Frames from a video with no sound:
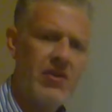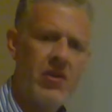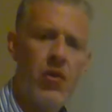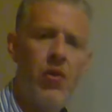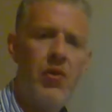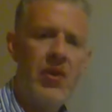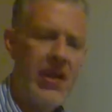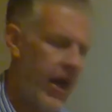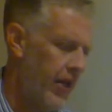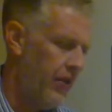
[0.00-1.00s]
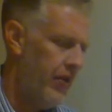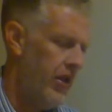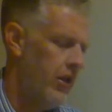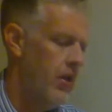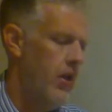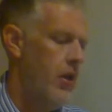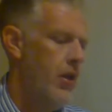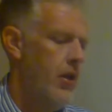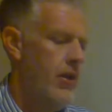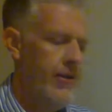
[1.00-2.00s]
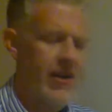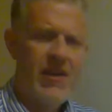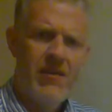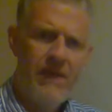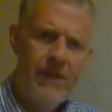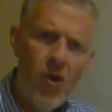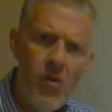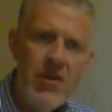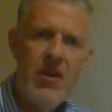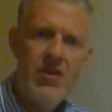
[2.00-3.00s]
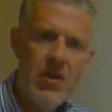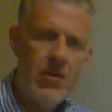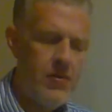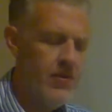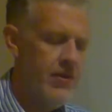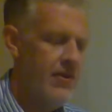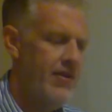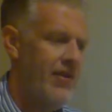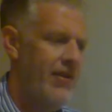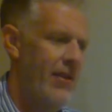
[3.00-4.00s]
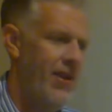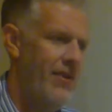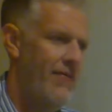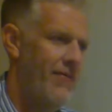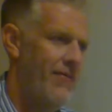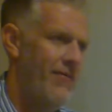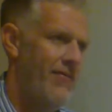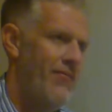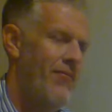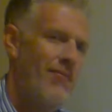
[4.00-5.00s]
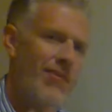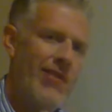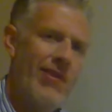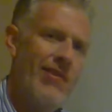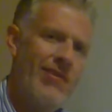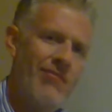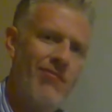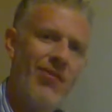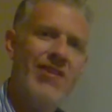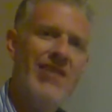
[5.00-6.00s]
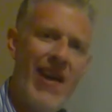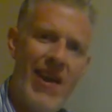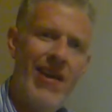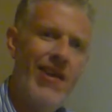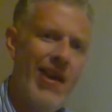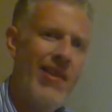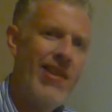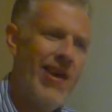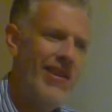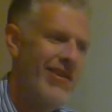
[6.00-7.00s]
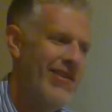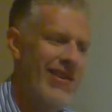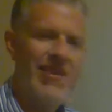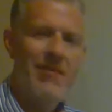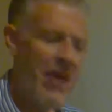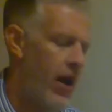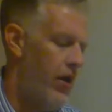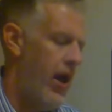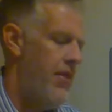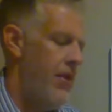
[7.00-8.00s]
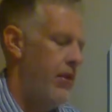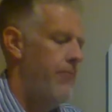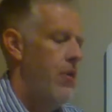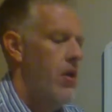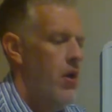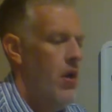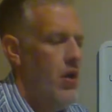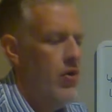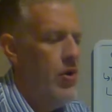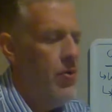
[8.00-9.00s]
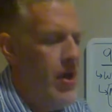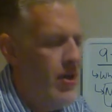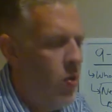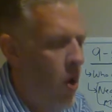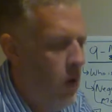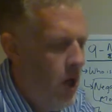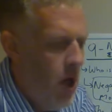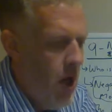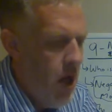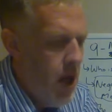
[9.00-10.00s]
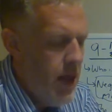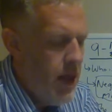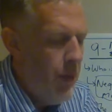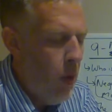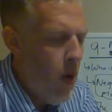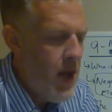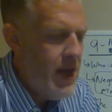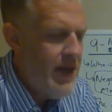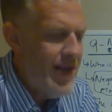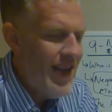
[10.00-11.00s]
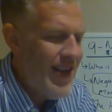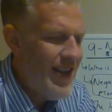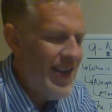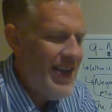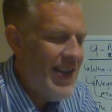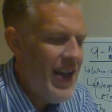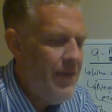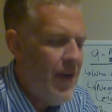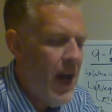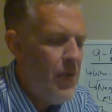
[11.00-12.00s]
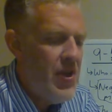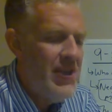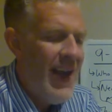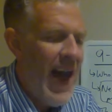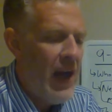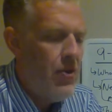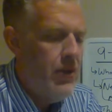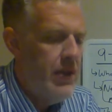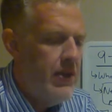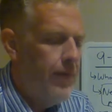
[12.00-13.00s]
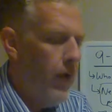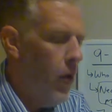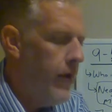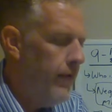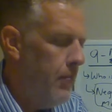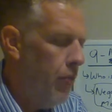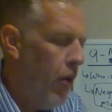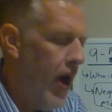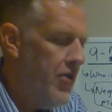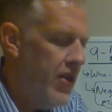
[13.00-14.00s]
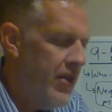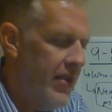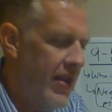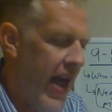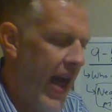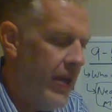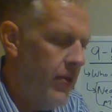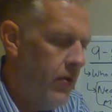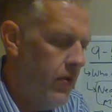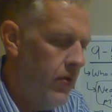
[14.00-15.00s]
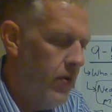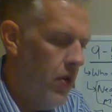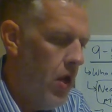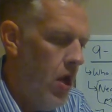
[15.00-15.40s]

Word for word: is cold and calculating. Right? The verbiage he uses kind of brings that that sense about, I think. So he writes, quote, the point is that he is identified with his actions as flowing from projects and attitudes